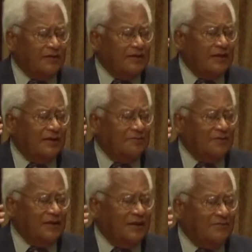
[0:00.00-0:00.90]
In
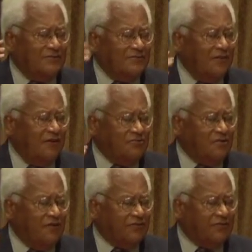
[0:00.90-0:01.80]
a very
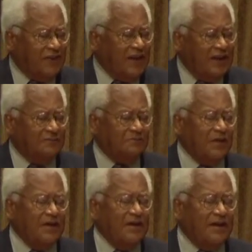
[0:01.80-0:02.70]
rough scene.
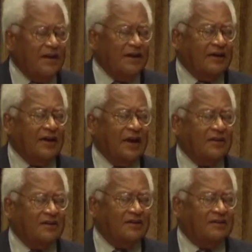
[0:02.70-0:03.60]
I
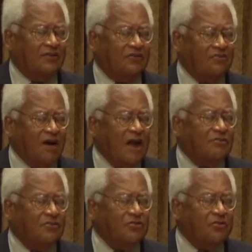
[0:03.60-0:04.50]
can't
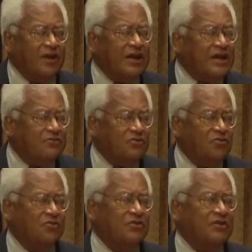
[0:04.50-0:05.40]
describe to any of
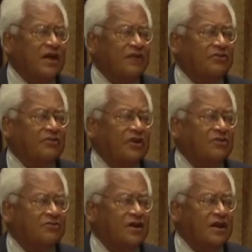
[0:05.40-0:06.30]
you that
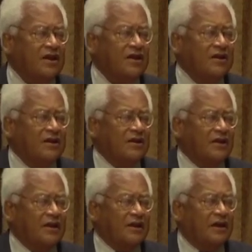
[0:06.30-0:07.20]
scenery
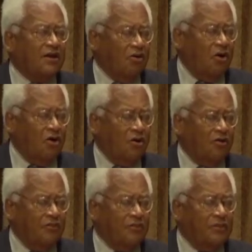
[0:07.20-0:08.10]
at all